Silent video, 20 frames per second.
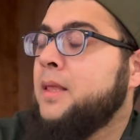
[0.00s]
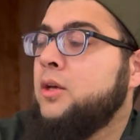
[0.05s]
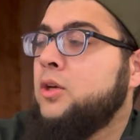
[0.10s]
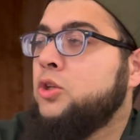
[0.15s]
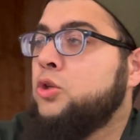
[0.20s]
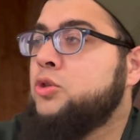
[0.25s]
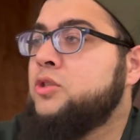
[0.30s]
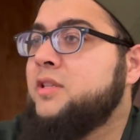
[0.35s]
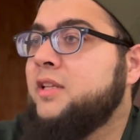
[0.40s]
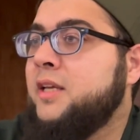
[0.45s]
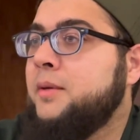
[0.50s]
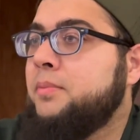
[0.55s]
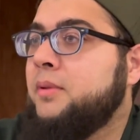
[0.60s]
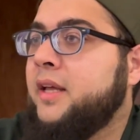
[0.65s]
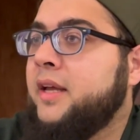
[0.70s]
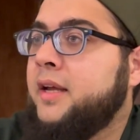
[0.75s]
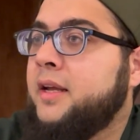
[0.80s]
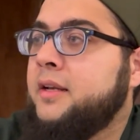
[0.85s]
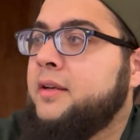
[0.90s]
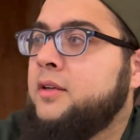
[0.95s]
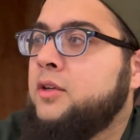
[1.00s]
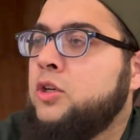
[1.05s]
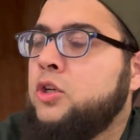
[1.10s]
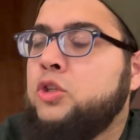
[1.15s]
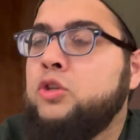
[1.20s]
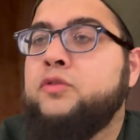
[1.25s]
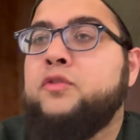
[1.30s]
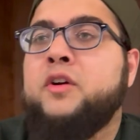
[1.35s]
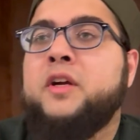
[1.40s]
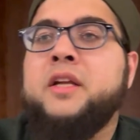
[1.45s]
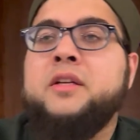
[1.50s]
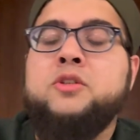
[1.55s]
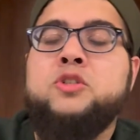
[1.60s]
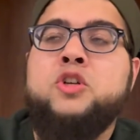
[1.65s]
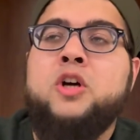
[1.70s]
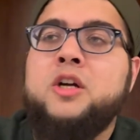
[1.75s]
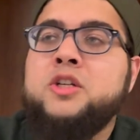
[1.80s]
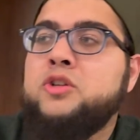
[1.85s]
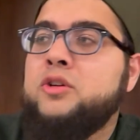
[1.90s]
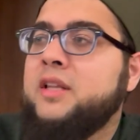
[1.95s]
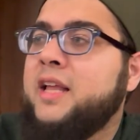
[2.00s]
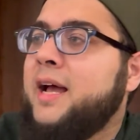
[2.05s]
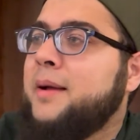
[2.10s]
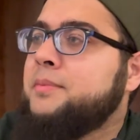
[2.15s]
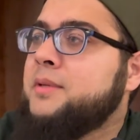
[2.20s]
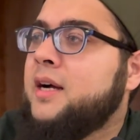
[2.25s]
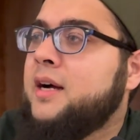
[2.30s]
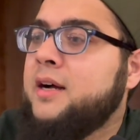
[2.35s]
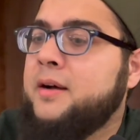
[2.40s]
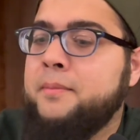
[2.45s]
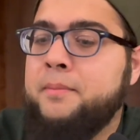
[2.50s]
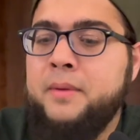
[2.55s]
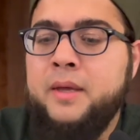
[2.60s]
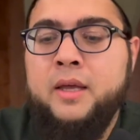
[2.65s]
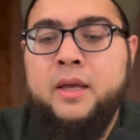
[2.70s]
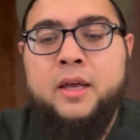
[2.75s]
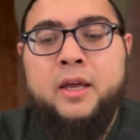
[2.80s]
you sleep late, you forget to charge your laptop,